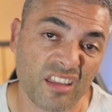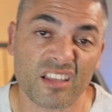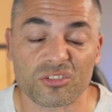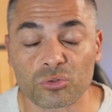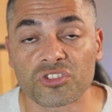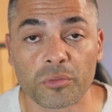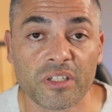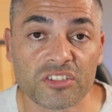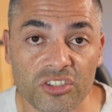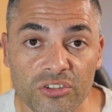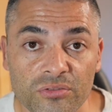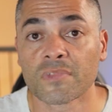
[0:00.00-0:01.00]
that's also me
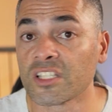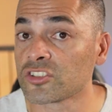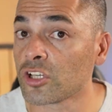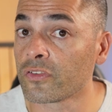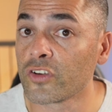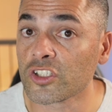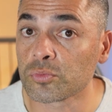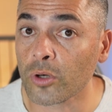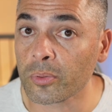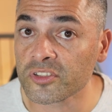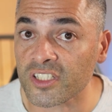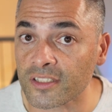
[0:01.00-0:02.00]
too. Here's our first
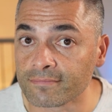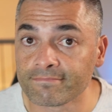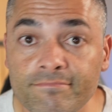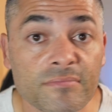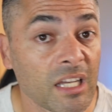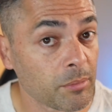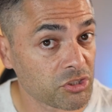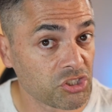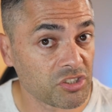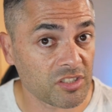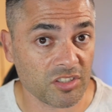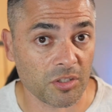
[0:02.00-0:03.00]
property. How much
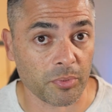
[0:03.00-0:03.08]
is this going to